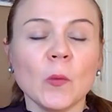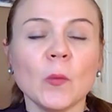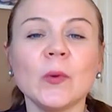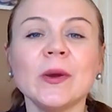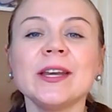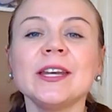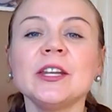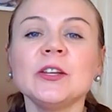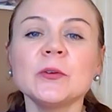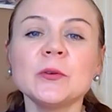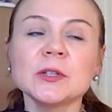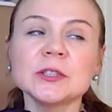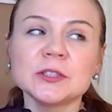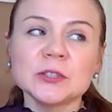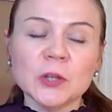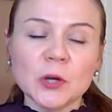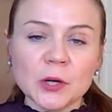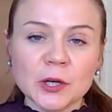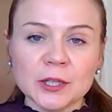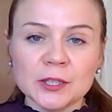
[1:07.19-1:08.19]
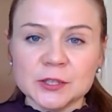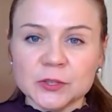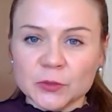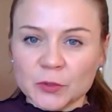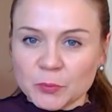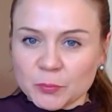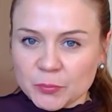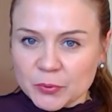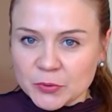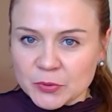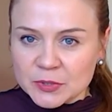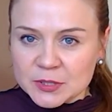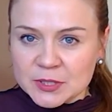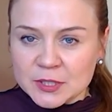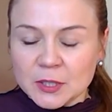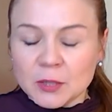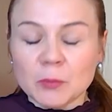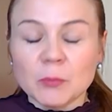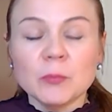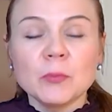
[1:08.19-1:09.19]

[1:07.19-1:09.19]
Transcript: When you're talking to a person,